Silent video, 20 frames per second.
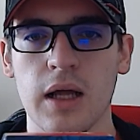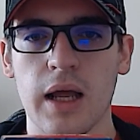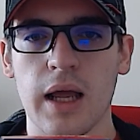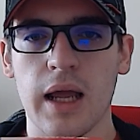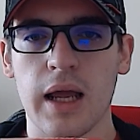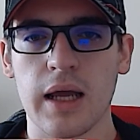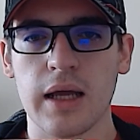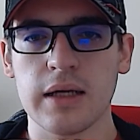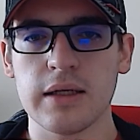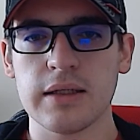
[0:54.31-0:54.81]

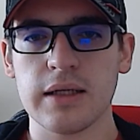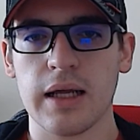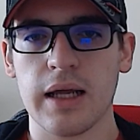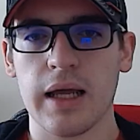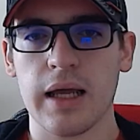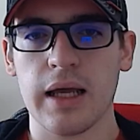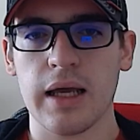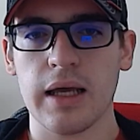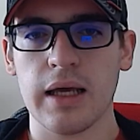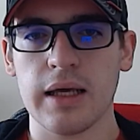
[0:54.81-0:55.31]
and
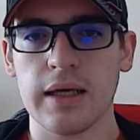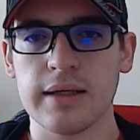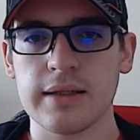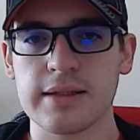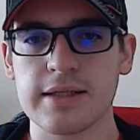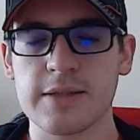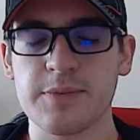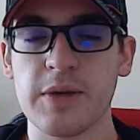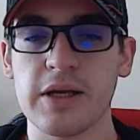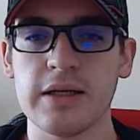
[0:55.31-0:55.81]
a
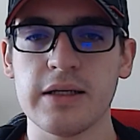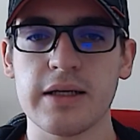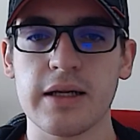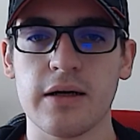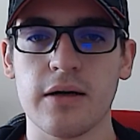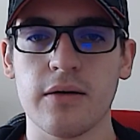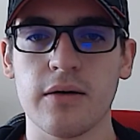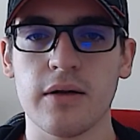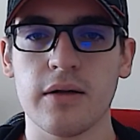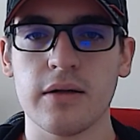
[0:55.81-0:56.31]
spin
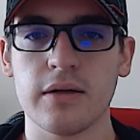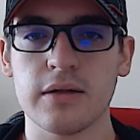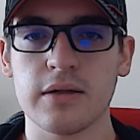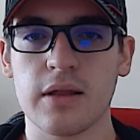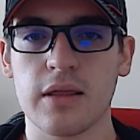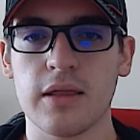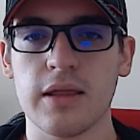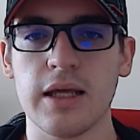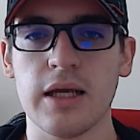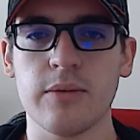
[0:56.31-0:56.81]
down
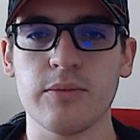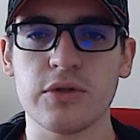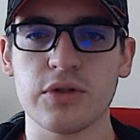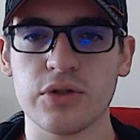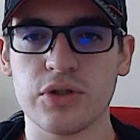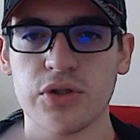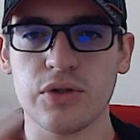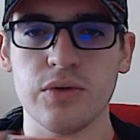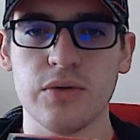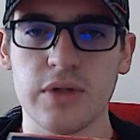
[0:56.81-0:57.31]
themed
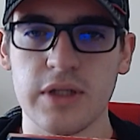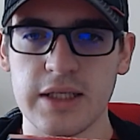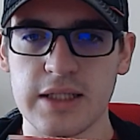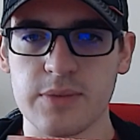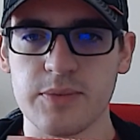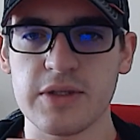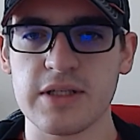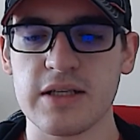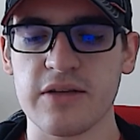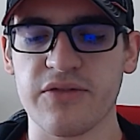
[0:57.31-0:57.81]
to the
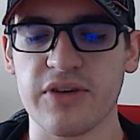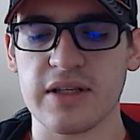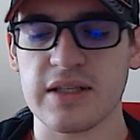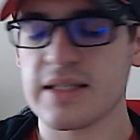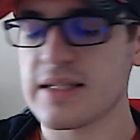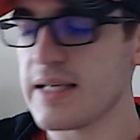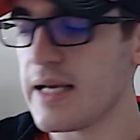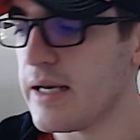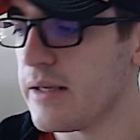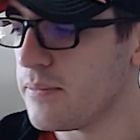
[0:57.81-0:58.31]
specific
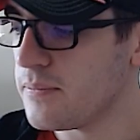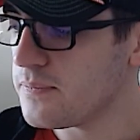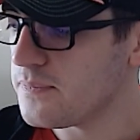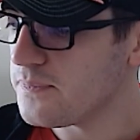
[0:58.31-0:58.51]
set.